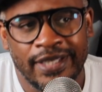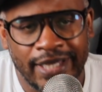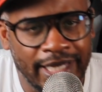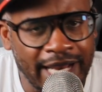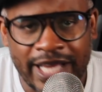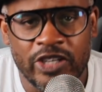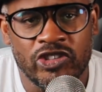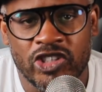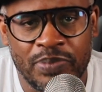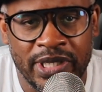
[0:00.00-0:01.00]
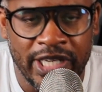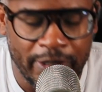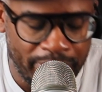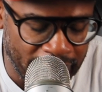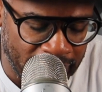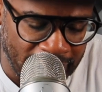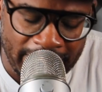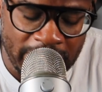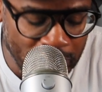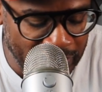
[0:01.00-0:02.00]
I could just be nitpicking. I
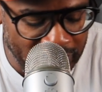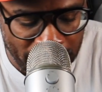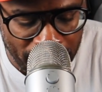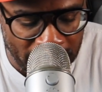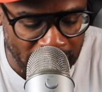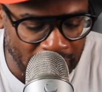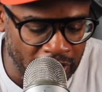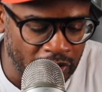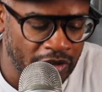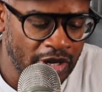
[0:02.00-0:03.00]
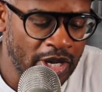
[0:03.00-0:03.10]
could be nitpicking here,